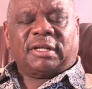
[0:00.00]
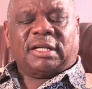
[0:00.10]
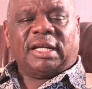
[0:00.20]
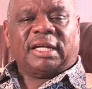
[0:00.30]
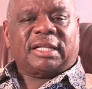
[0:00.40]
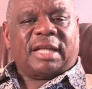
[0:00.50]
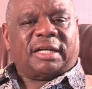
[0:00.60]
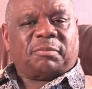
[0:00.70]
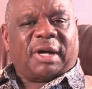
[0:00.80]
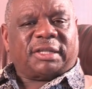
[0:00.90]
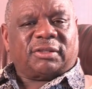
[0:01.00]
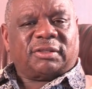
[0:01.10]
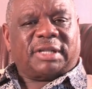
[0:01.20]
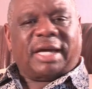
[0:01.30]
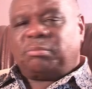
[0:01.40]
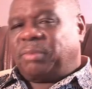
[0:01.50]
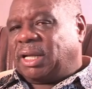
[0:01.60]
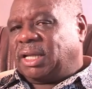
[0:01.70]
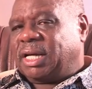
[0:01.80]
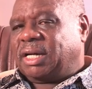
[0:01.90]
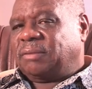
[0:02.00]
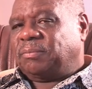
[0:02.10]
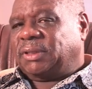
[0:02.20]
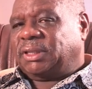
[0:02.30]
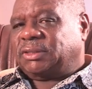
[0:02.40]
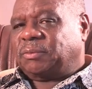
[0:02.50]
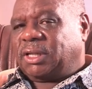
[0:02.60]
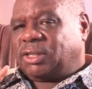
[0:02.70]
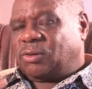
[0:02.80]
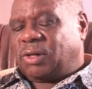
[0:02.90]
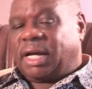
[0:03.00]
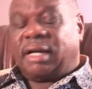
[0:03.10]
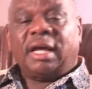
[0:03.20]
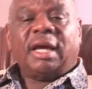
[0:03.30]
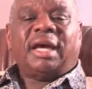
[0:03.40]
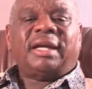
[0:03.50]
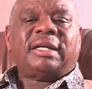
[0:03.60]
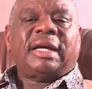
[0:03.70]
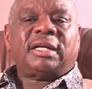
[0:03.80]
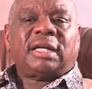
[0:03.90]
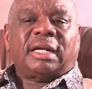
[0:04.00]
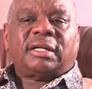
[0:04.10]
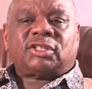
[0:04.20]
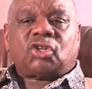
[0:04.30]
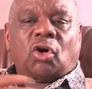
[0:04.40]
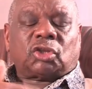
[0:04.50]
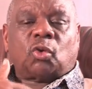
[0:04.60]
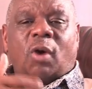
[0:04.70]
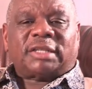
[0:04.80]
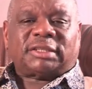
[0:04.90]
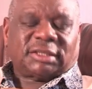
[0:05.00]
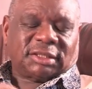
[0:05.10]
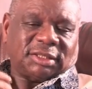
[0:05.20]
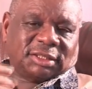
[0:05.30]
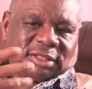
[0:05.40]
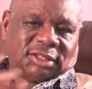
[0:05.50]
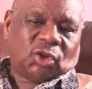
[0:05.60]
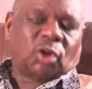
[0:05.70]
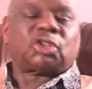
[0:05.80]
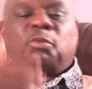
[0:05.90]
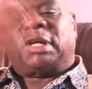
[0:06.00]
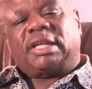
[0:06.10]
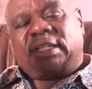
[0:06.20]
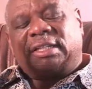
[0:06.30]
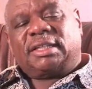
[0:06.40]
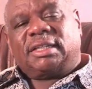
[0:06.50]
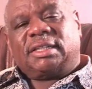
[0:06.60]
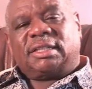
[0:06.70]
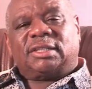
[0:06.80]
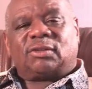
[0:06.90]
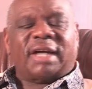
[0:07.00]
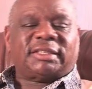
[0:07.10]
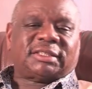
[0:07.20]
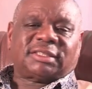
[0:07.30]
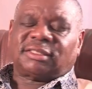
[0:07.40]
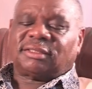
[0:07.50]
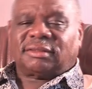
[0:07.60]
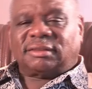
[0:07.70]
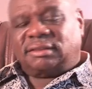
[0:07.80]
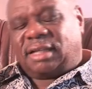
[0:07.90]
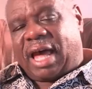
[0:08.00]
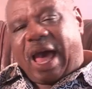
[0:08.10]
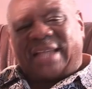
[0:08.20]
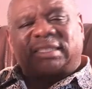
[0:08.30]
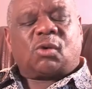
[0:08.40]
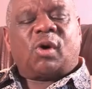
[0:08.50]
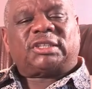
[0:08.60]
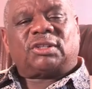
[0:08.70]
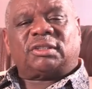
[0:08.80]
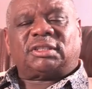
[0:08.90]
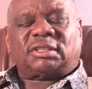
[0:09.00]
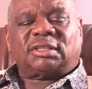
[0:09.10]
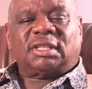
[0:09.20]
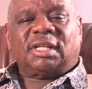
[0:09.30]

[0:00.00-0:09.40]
Click that button, that bell there. Please make sure. And talk to us. Talk to me. Write. Ask questions,